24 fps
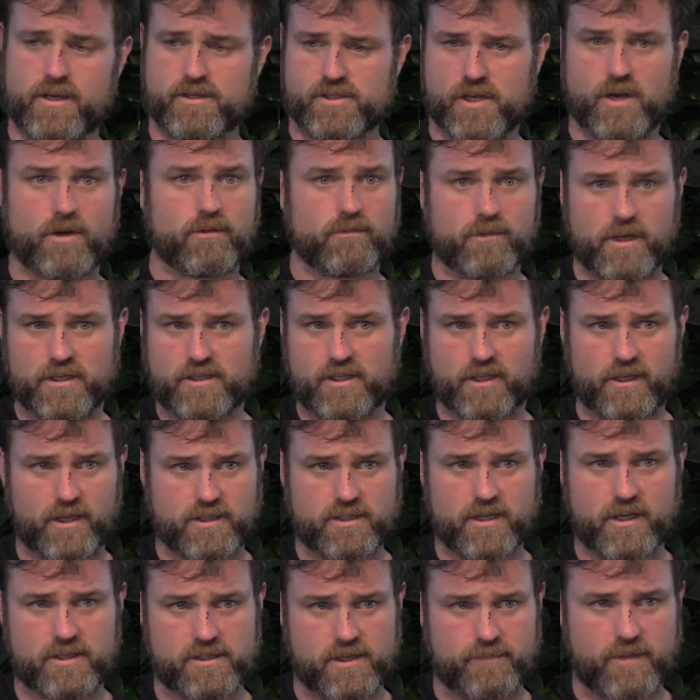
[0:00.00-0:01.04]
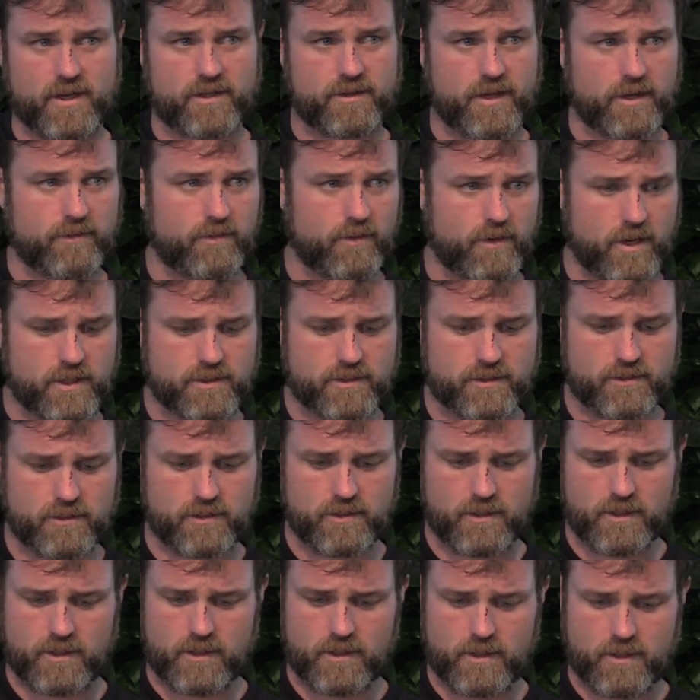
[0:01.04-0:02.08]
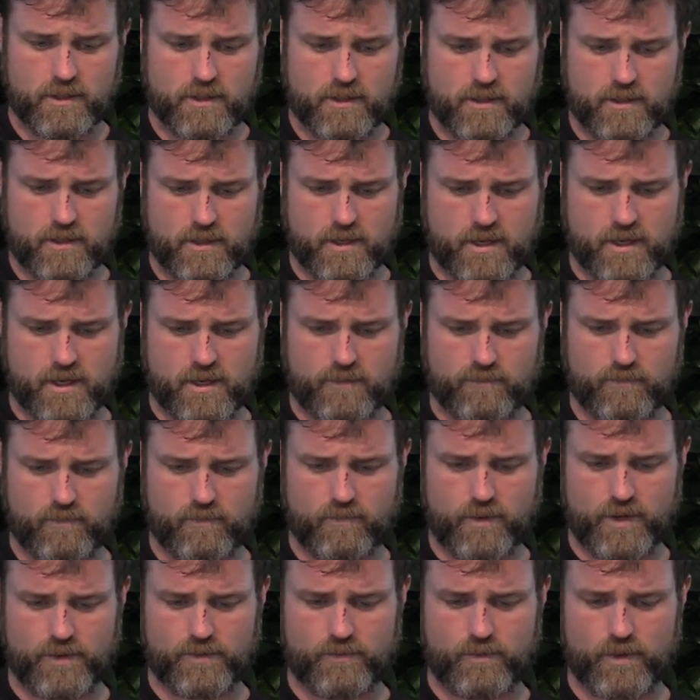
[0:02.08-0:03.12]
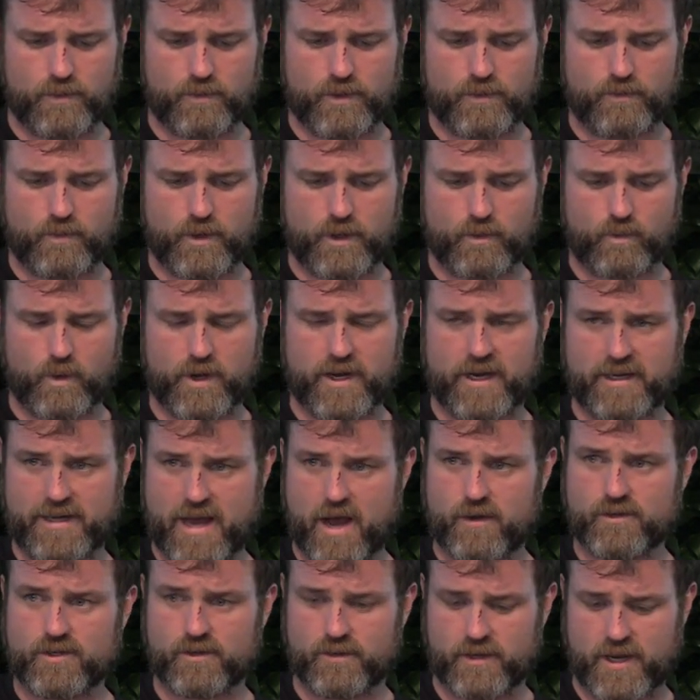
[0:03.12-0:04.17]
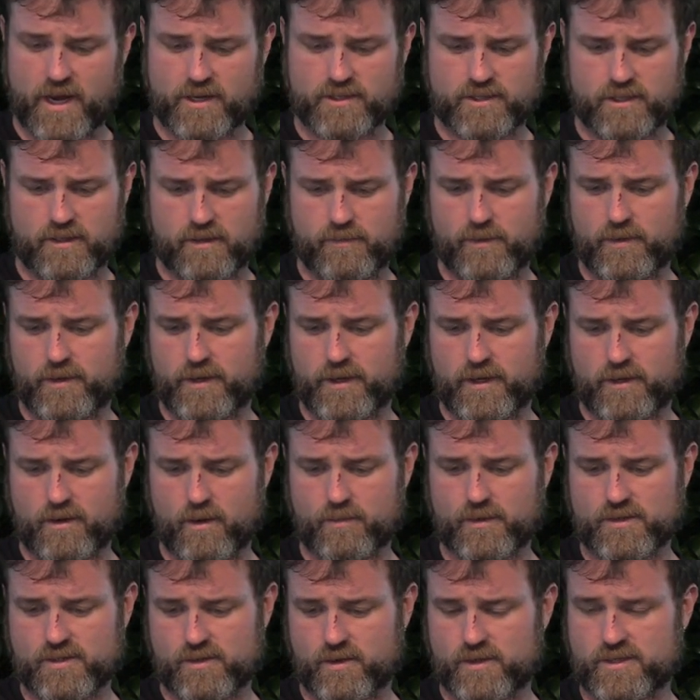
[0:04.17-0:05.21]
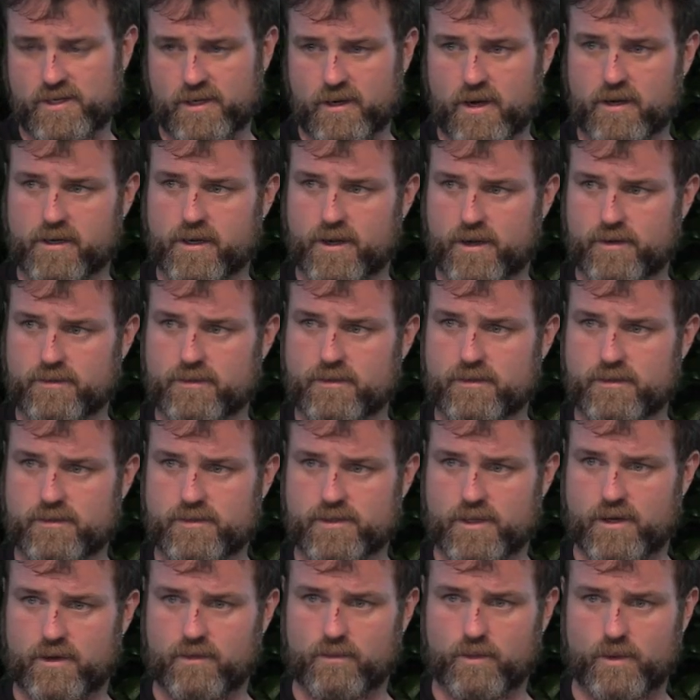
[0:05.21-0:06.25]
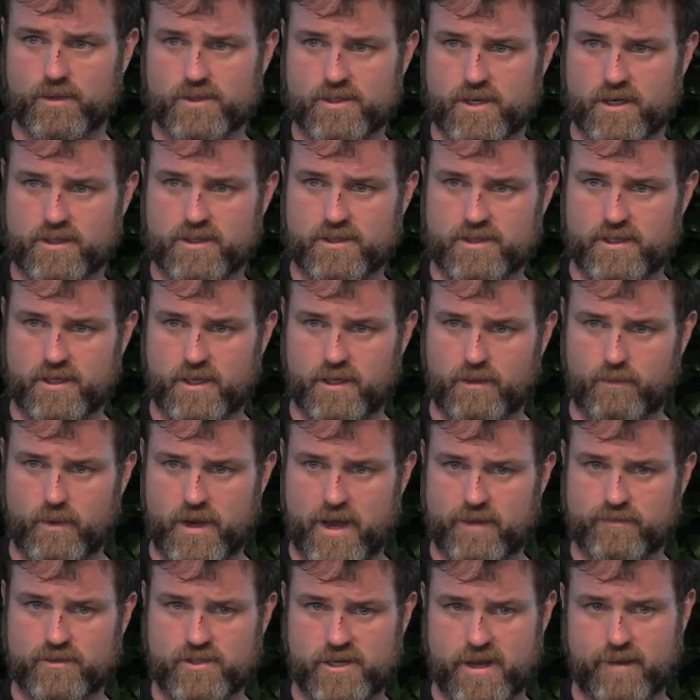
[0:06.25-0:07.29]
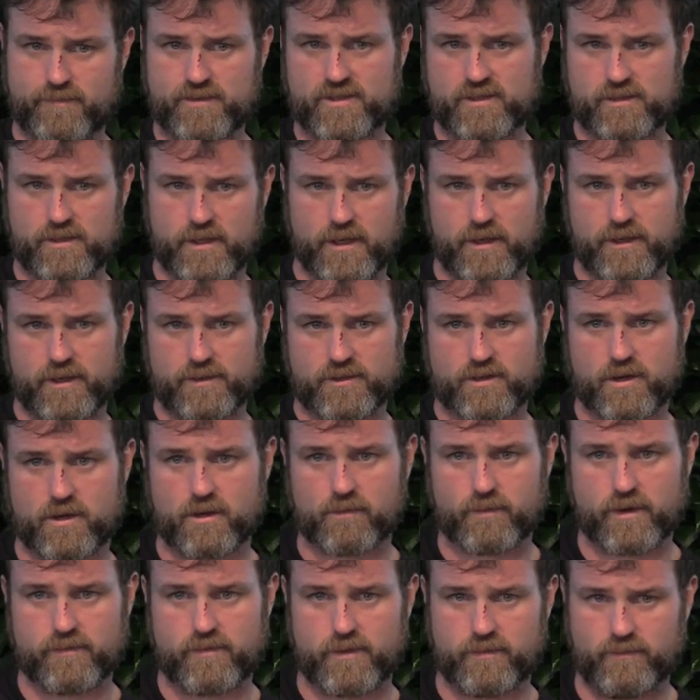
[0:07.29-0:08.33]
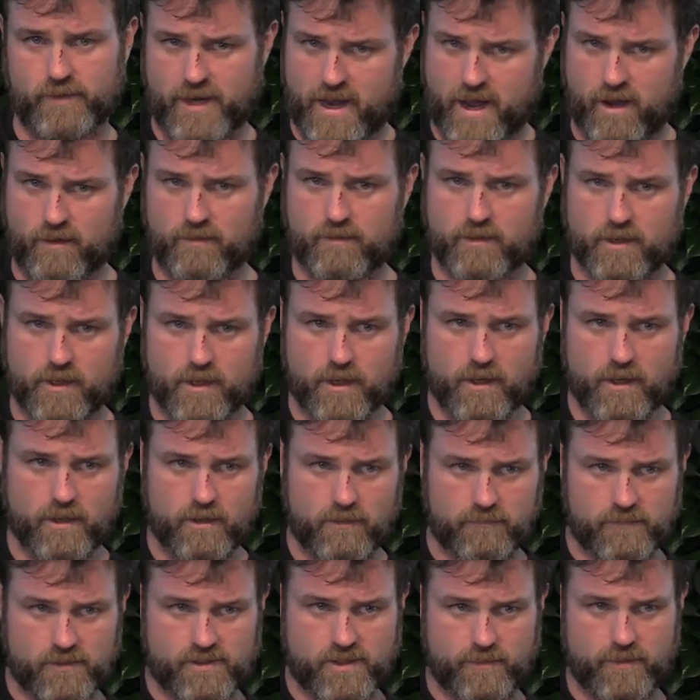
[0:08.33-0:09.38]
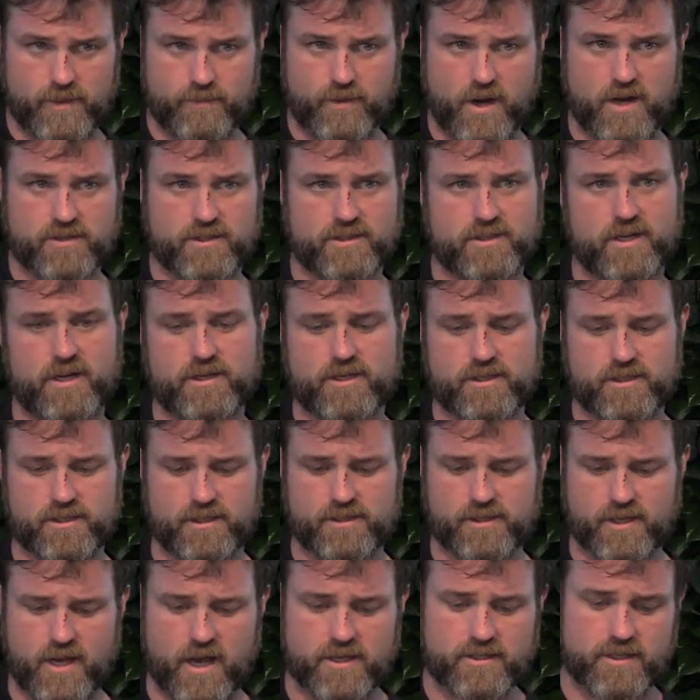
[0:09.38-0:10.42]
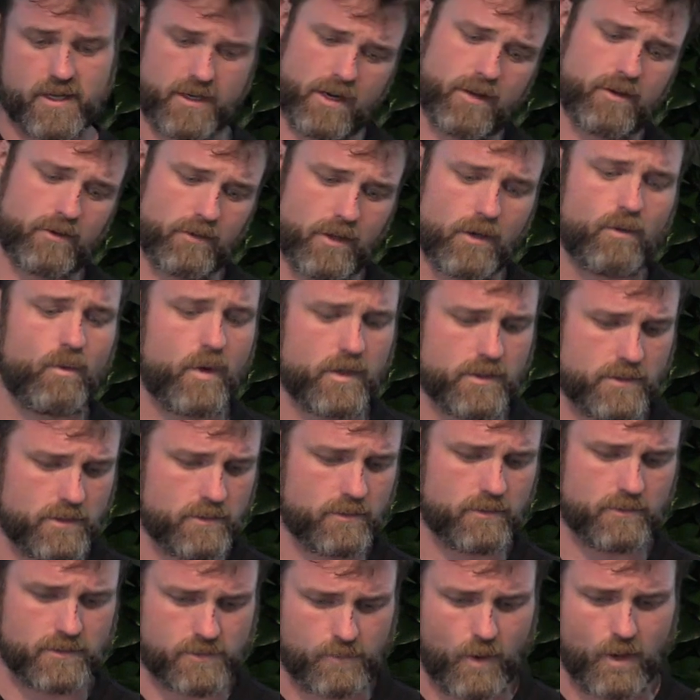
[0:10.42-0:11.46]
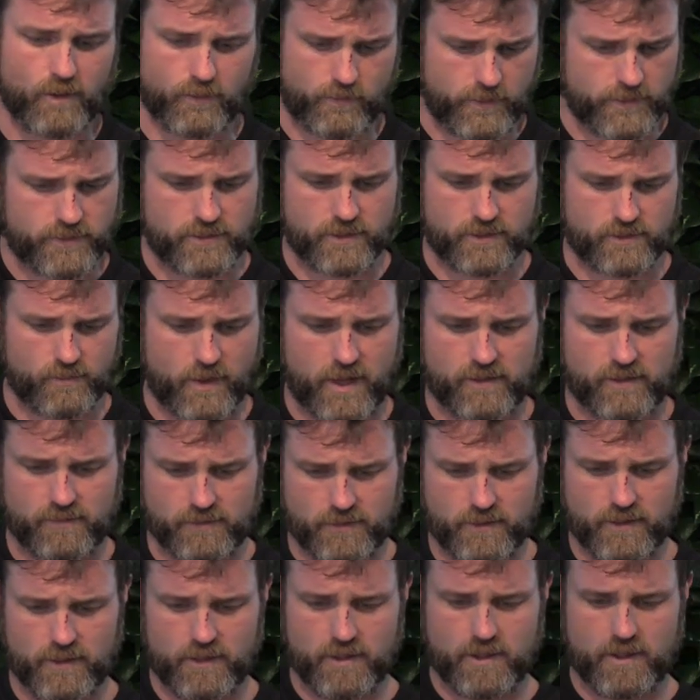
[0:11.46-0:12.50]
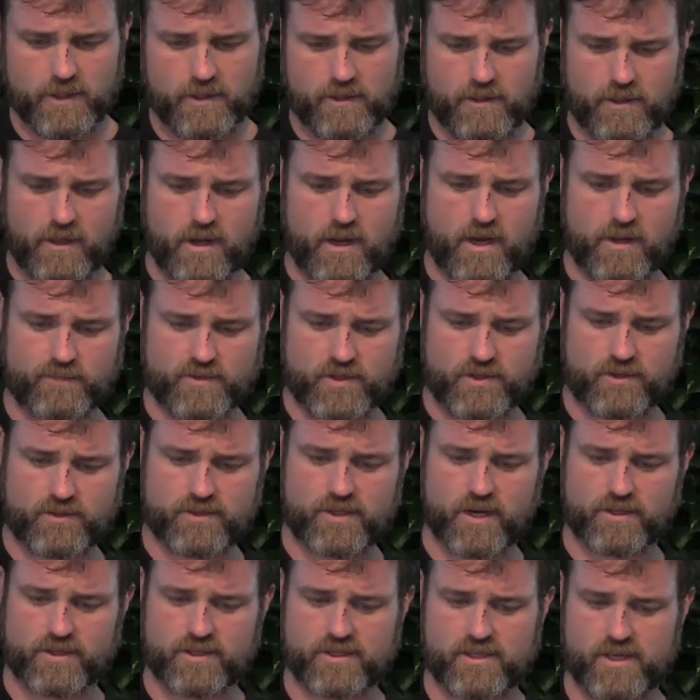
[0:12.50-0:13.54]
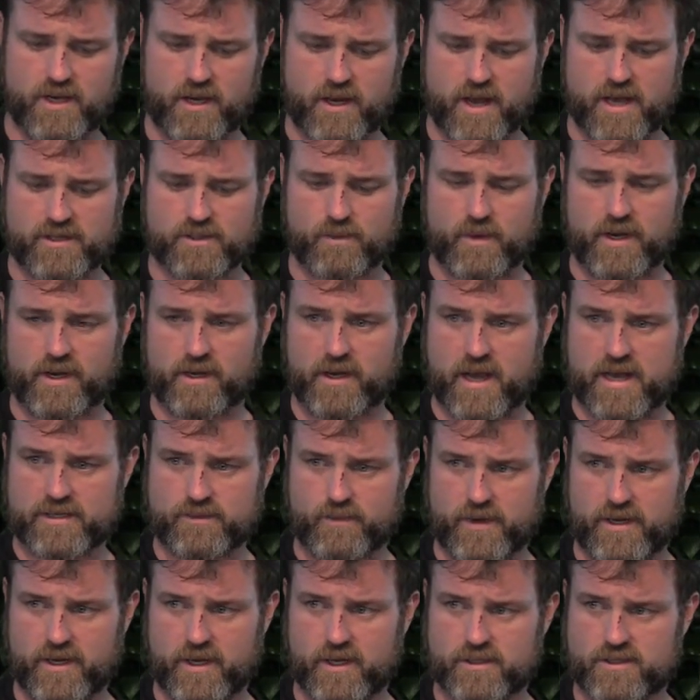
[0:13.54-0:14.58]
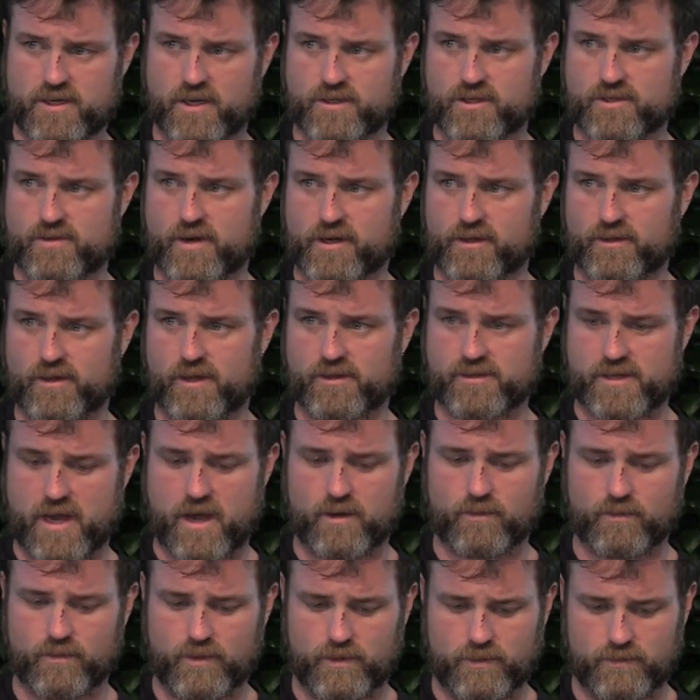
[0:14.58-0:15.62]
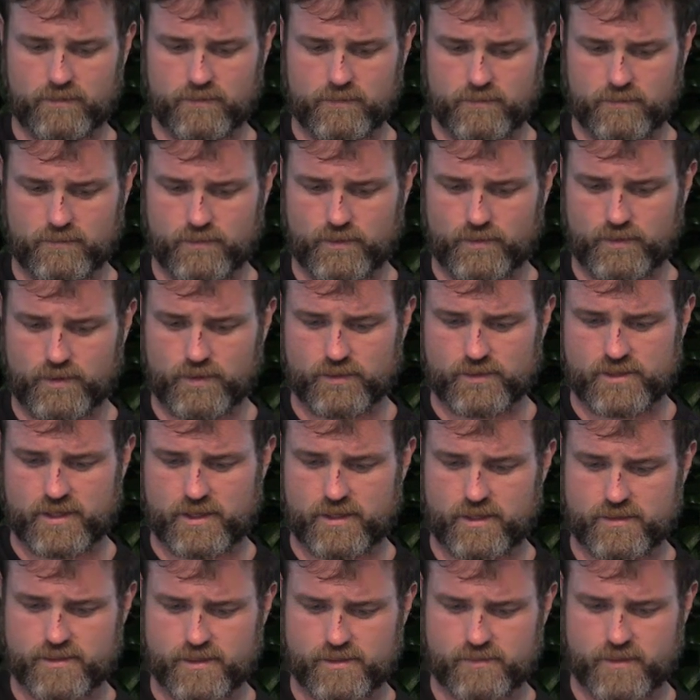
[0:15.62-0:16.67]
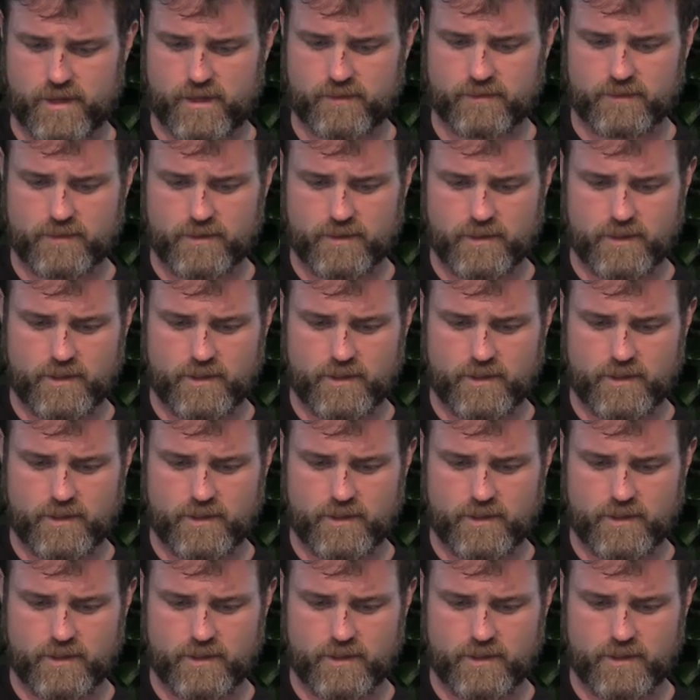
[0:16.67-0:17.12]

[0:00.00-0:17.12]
So it's a big thing for us. We're working now to engage the community in open sourcing our code. So we'll start to see, we have JEPs in internal review now for some of the projects that I just discussed, and other little ones, and smaller ones as well. So you'll start to see as we start to trickle those out, you'll see those as well.